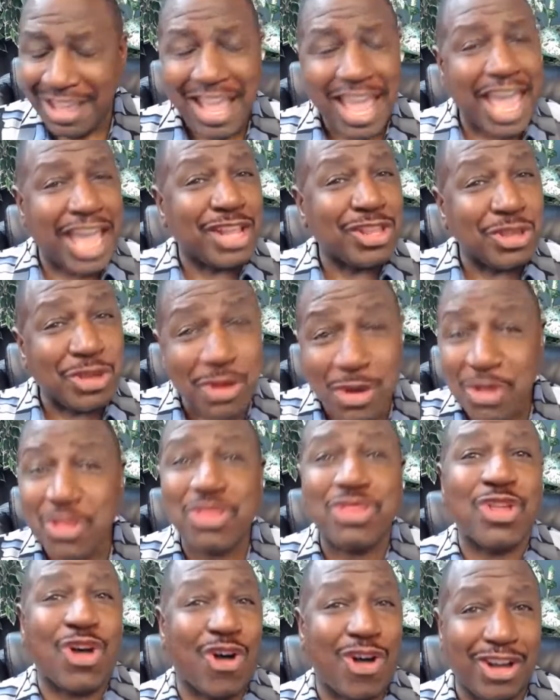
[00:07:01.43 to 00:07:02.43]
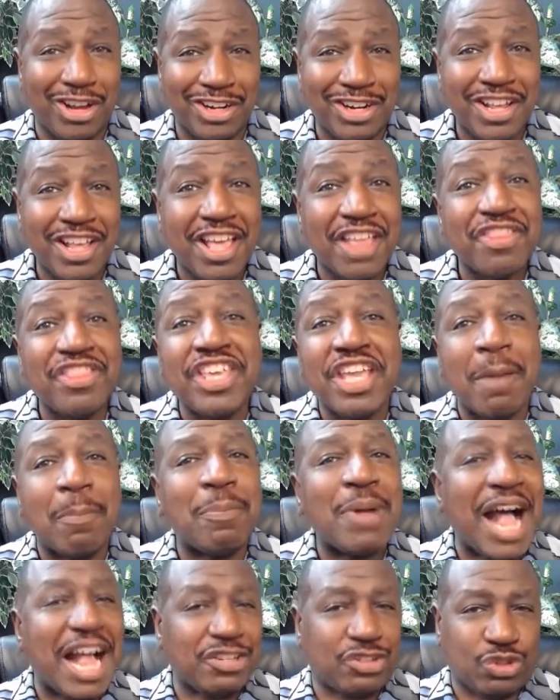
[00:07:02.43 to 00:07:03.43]
And you thought the
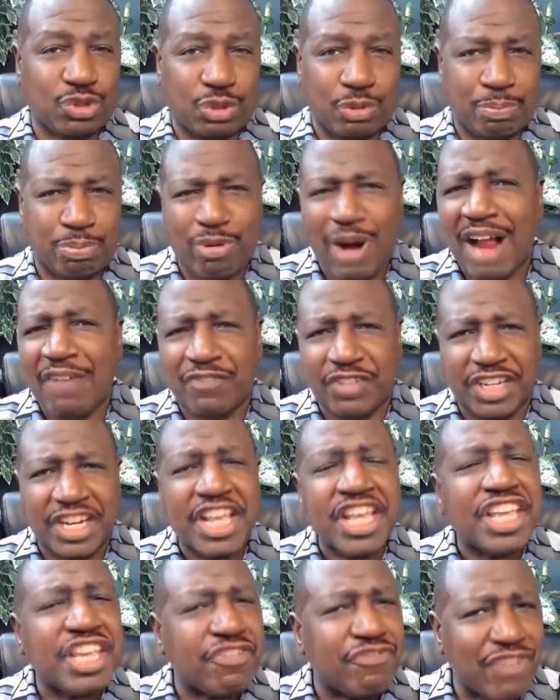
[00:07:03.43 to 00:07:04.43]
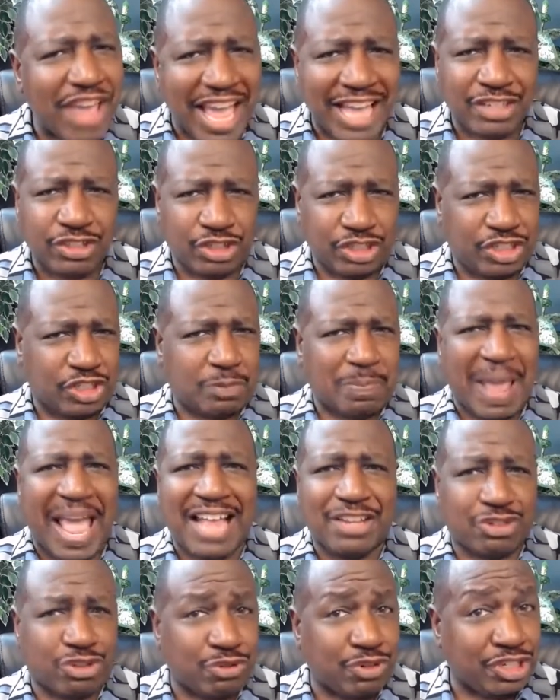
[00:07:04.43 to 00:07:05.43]
apostle, prophet, evangelist,
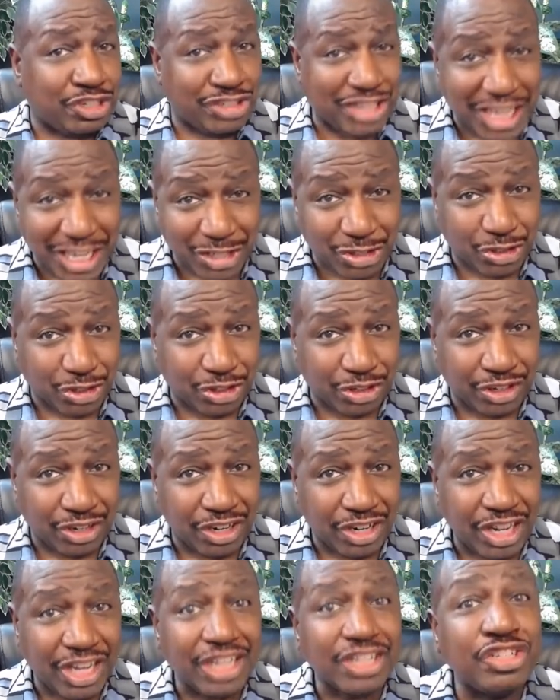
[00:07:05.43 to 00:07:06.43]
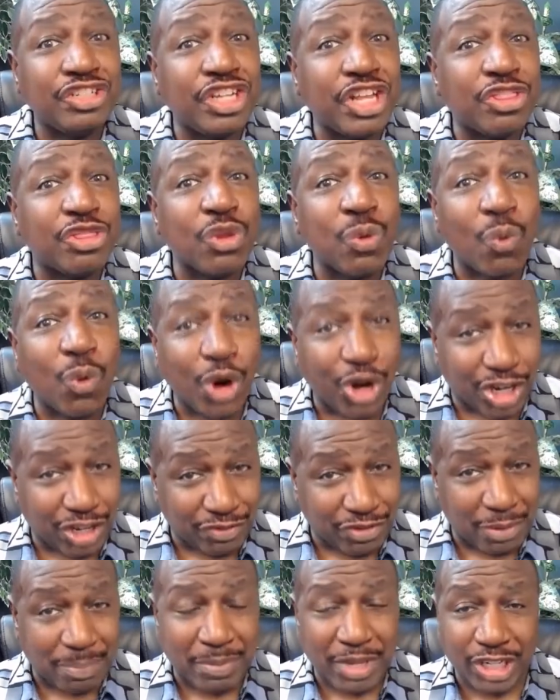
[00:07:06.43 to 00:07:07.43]
pastor, and teacher did the work of
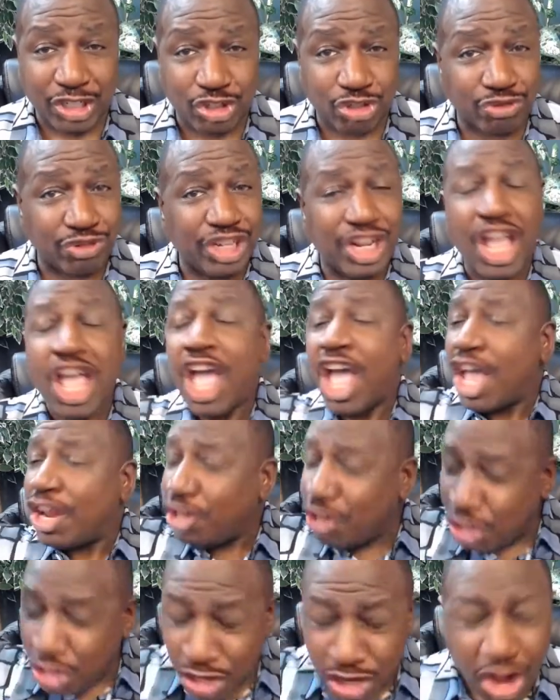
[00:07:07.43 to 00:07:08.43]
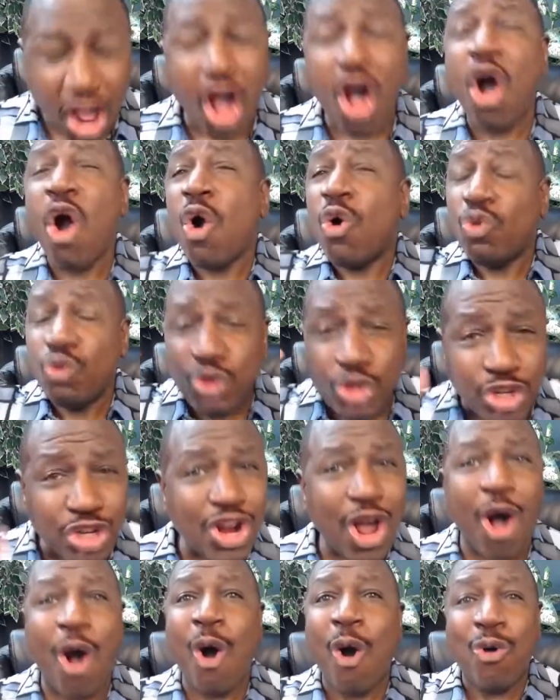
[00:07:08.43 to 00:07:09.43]
the ministry. No,
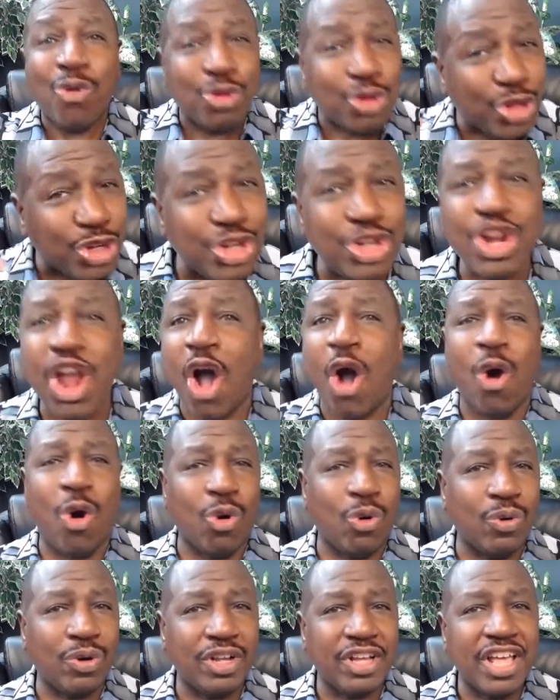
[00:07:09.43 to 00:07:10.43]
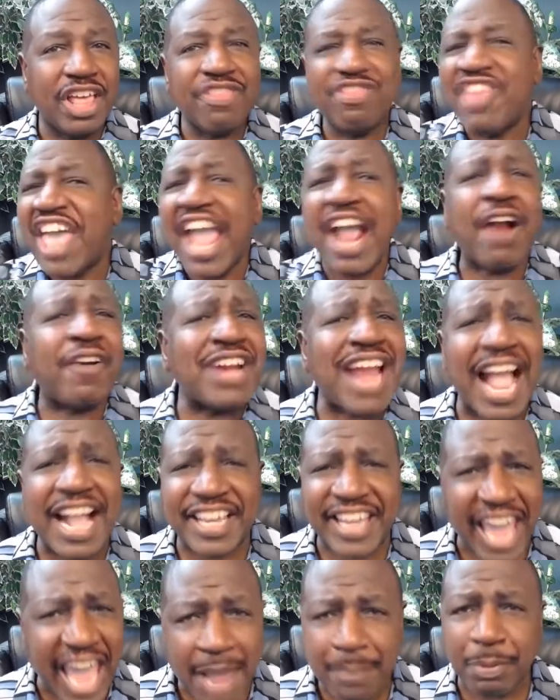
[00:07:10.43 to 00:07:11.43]
no, no. They are not
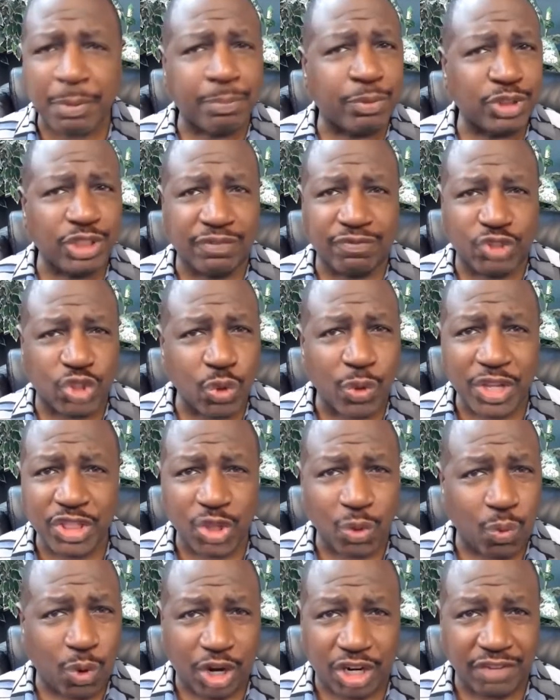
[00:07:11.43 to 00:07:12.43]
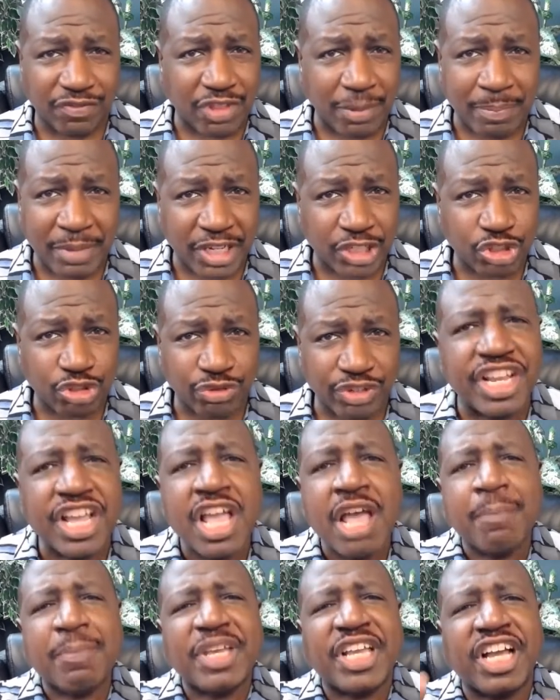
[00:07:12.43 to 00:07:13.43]
capable of doing the work of the ministry
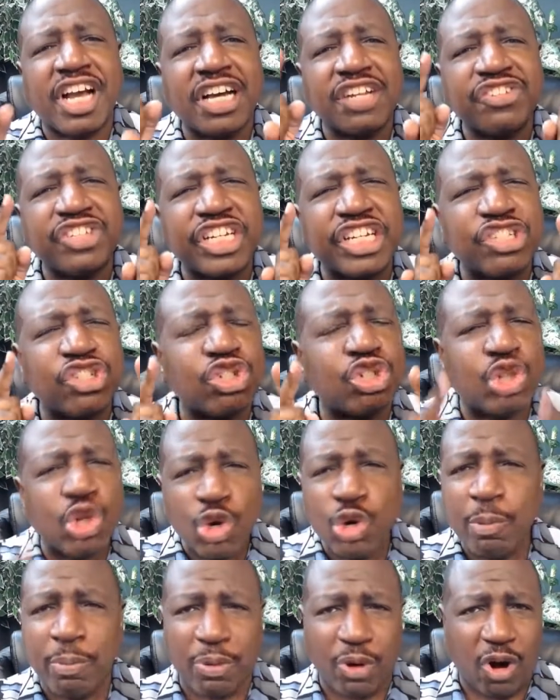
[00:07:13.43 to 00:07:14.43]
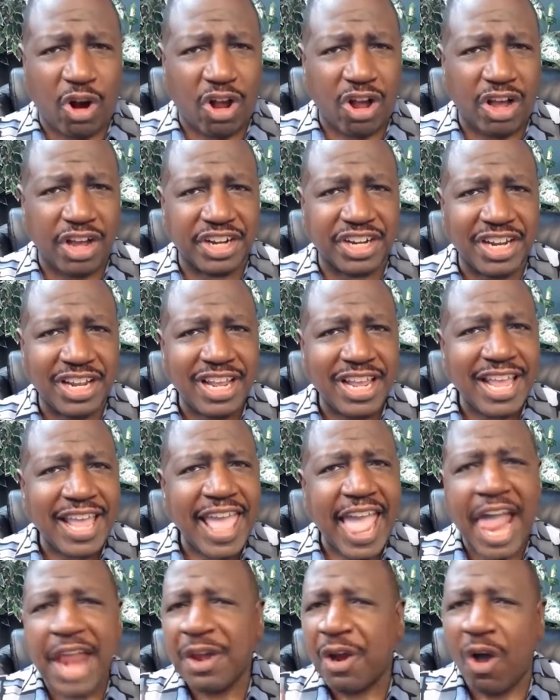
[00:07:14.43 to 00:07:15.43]
because it is too broad
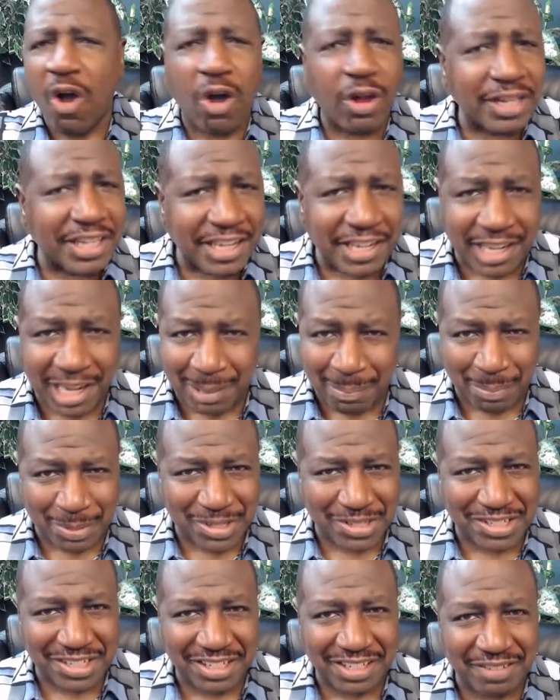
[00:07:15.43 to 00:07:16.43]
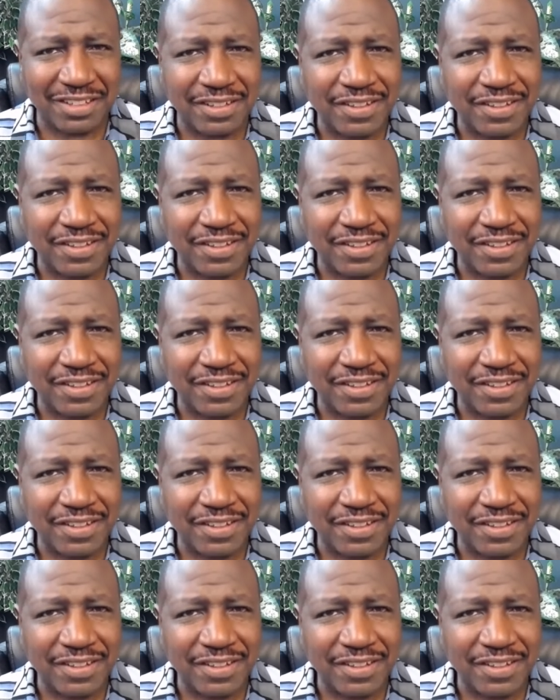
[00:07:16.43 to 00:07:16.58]
and all-encompassing.